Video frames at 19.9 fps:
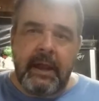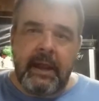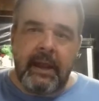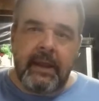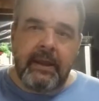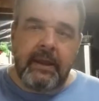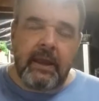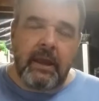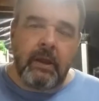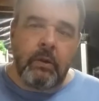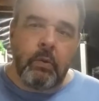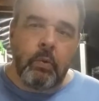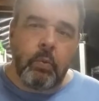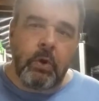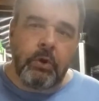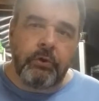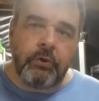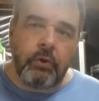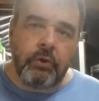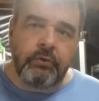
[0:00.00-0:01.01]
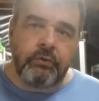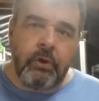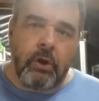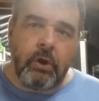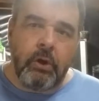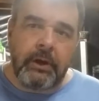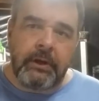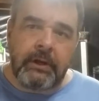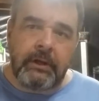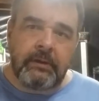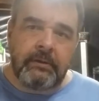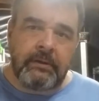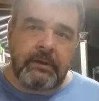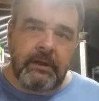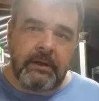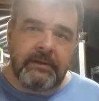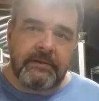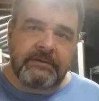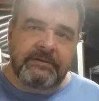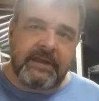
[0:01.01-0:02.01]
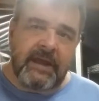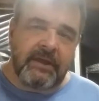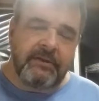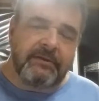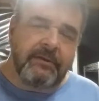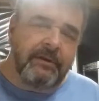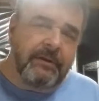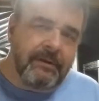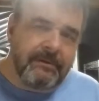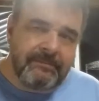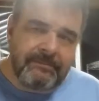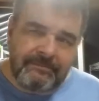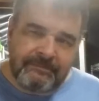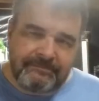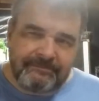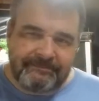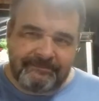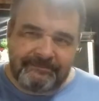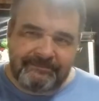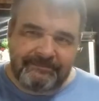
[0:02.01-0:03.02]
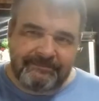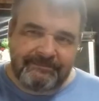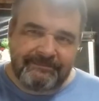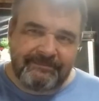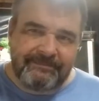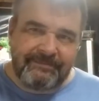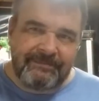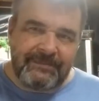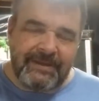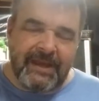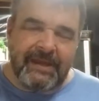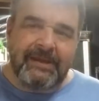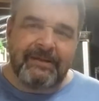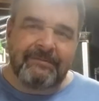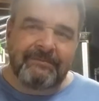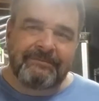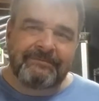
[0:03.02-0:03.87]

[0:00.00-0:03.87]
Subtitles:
and we'll do a drawing and get this out to you. Okay?